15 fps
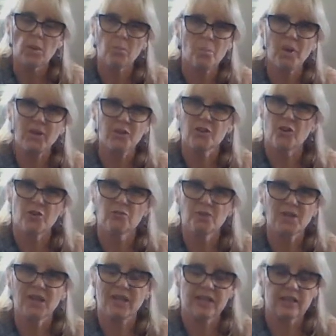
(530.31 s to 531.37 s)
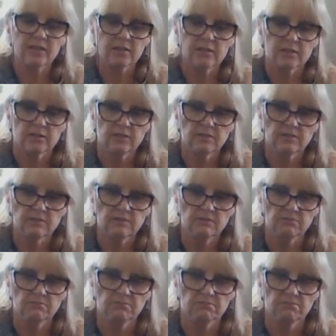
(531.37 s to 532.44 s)
but you don't really.
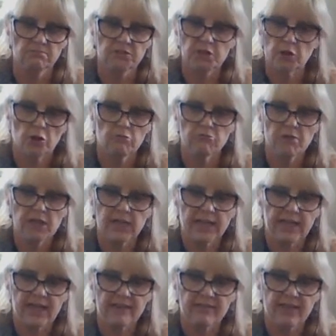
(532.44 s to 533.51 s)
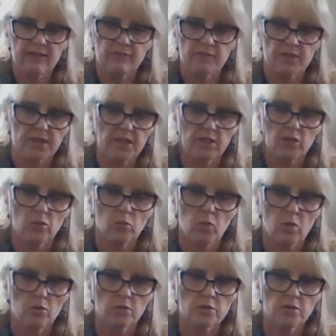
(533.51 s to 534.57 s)
You don't really have everything you
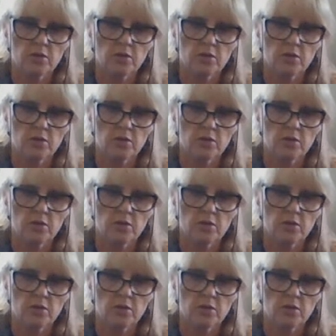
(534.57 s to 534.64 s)
want.